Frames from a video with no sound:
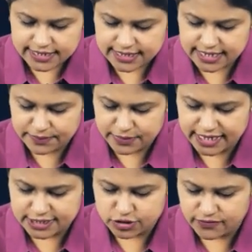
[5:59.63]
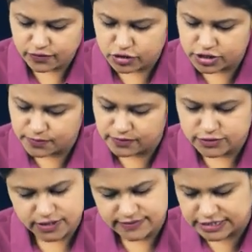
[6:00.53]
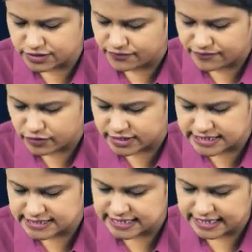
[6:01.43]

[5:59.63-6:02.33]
The company has not followed the provision of section 146,